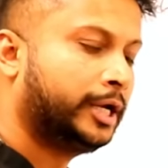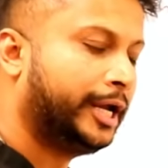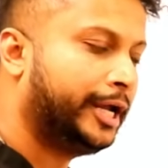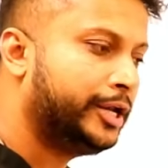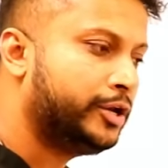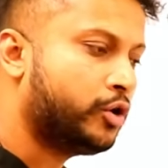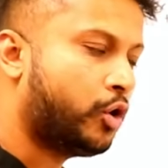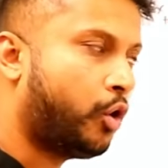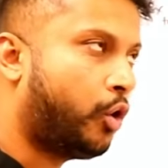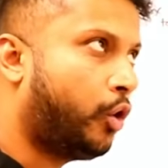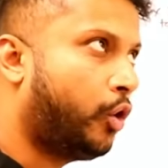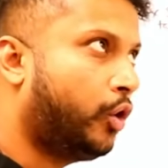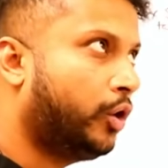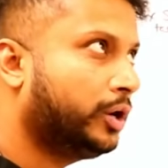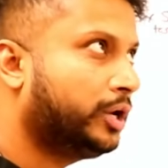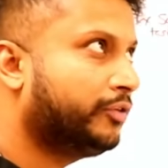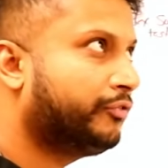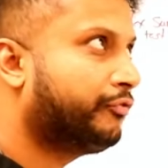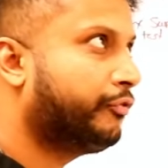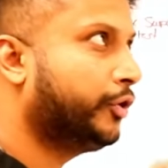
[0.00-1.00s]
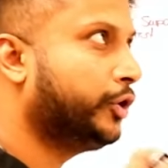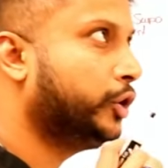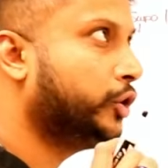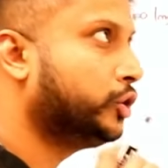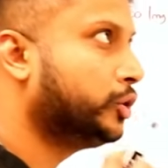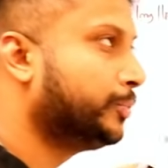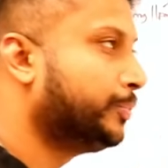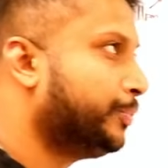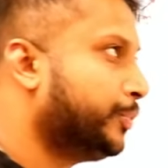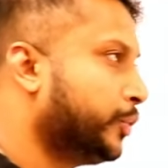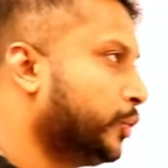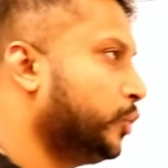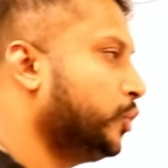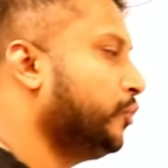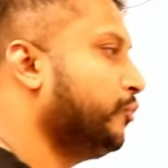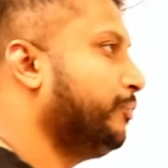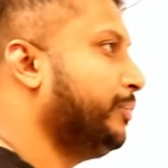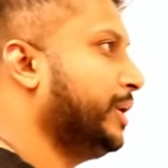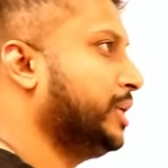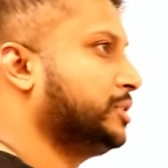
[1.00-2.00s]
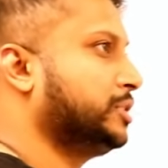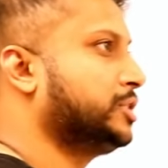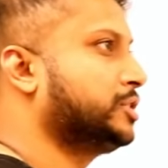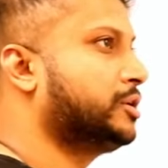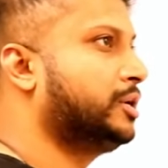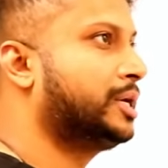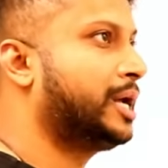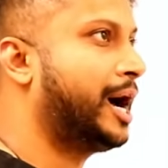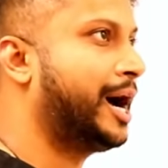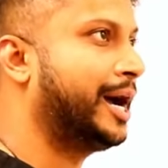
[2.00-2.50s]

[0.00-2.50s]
In order for you to prove patients got